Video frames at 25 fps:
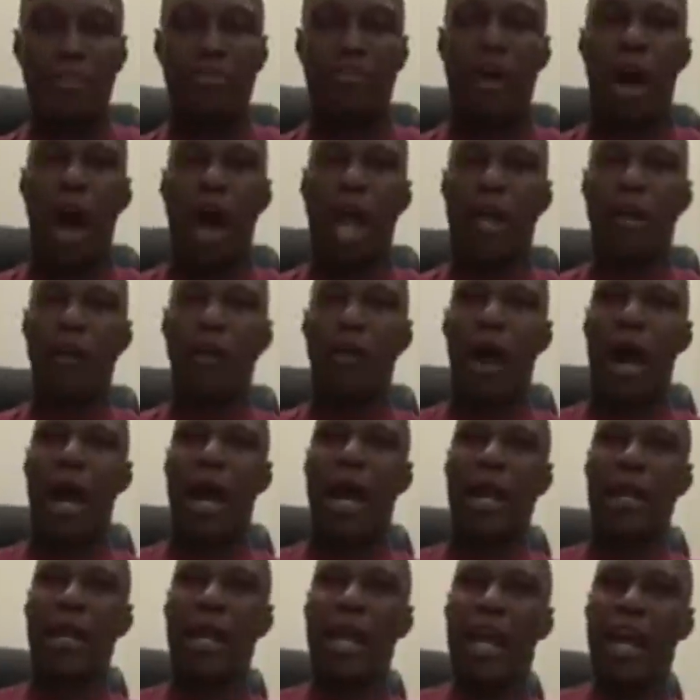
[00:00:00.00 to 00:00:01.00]
before I go
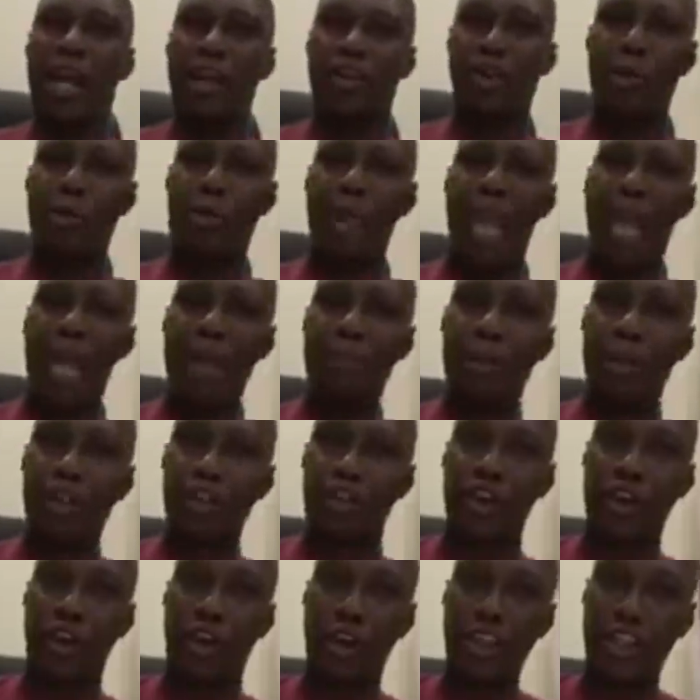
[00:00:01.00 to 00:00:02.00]
ahead to be
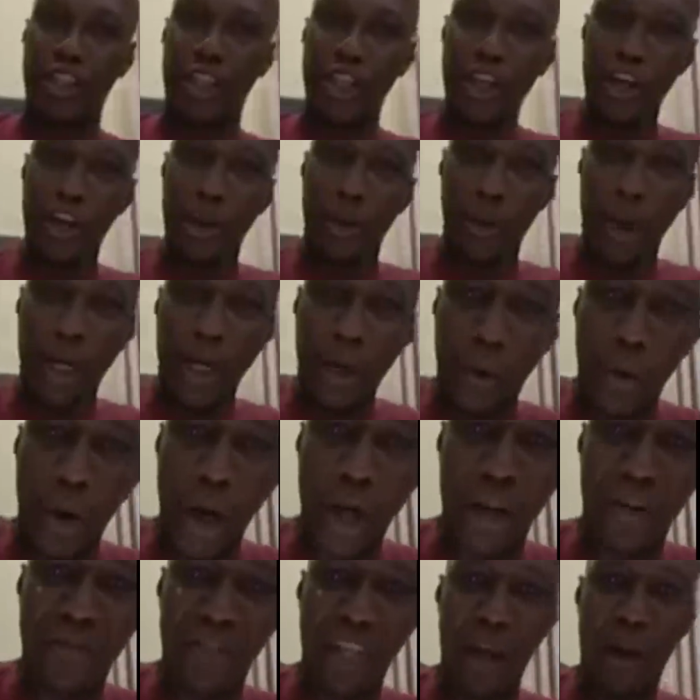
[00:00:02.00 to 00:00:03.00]
able to continue with the
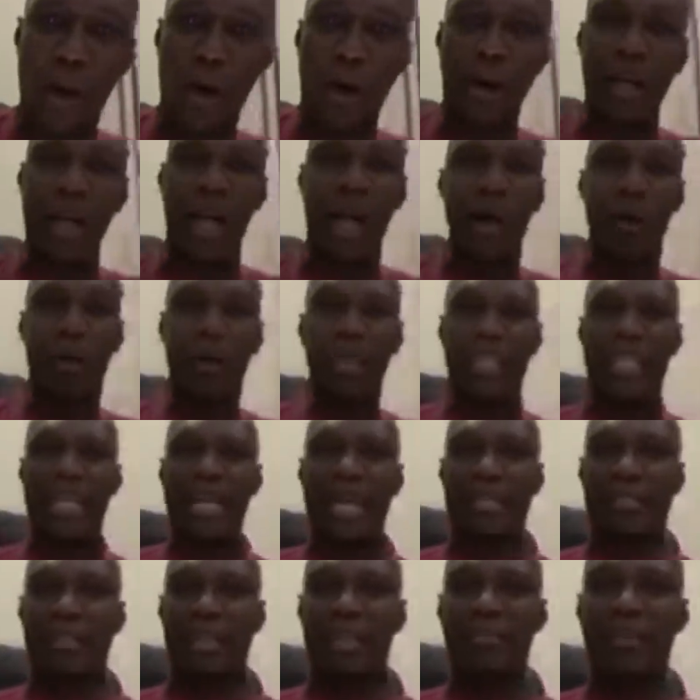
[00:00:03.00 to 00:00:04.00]
word of the Lord which He
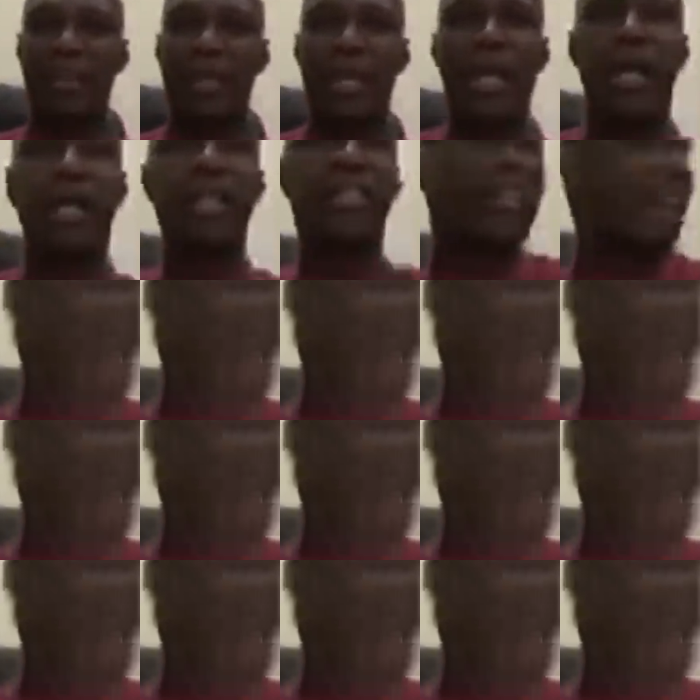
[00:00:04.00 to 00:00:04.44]
has given.